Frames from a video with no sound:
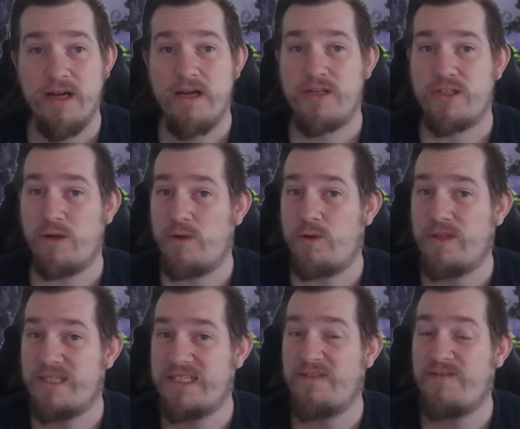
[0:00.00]
So
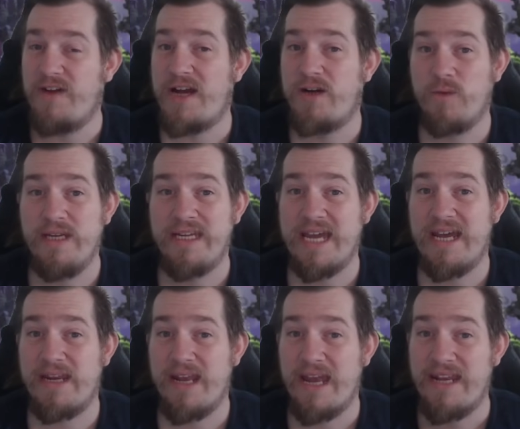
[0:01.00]
this is the final
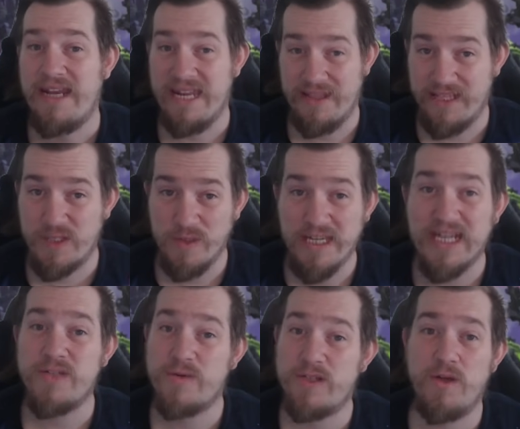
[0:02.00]
weekend, and this weekend's
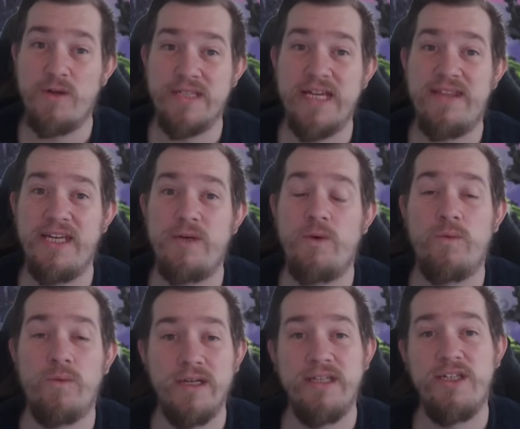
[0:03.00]
results, I think, will
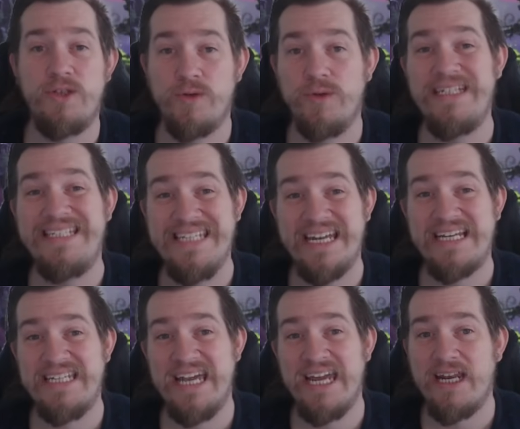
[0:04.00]
really, truly
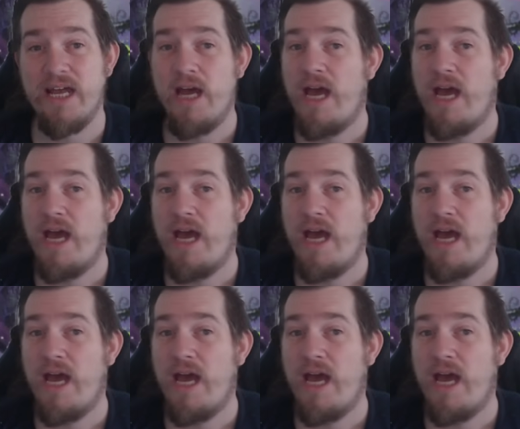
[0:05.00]
dictate